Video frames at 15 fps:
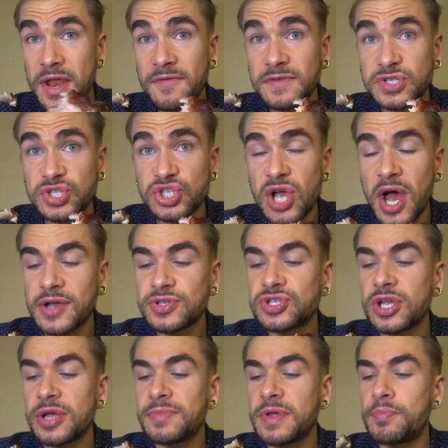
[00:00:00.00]
definitely
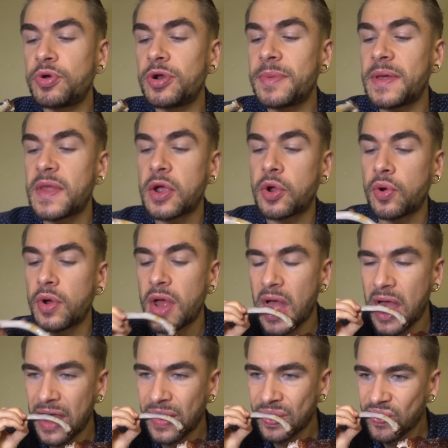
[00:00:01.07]
sauced them. I put them on that
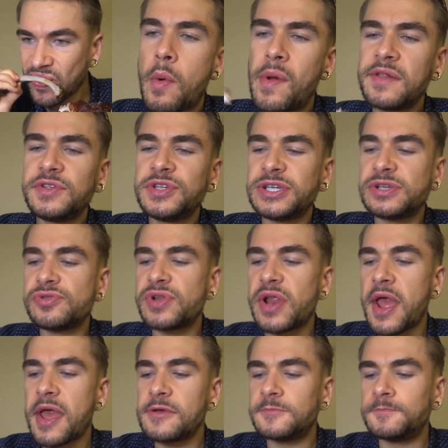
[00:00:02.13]
grill. One the other
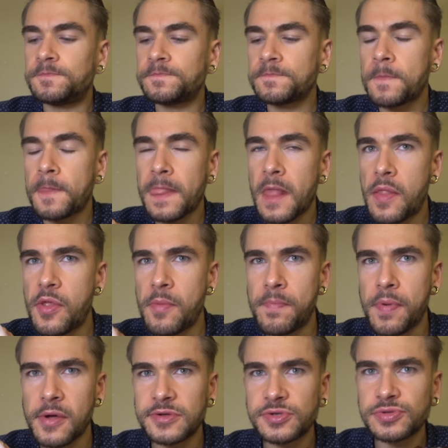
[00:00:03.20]
day, the
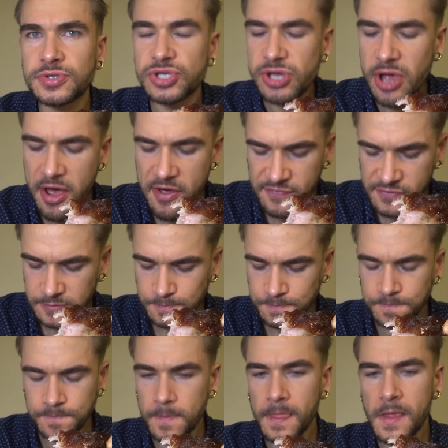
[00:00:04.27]
bones were soft.
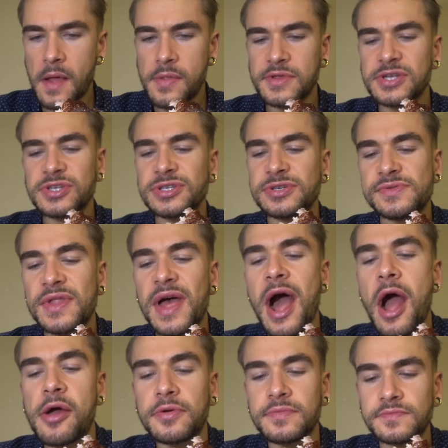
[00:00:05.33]
These aren't
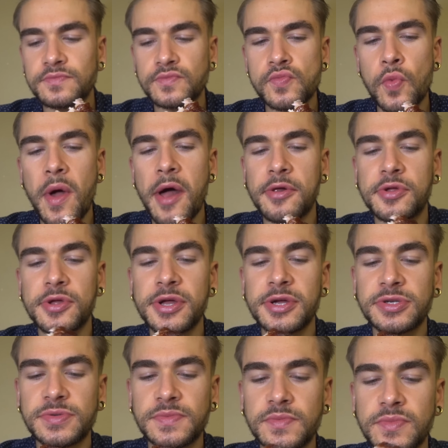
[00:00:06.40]
that well cooked.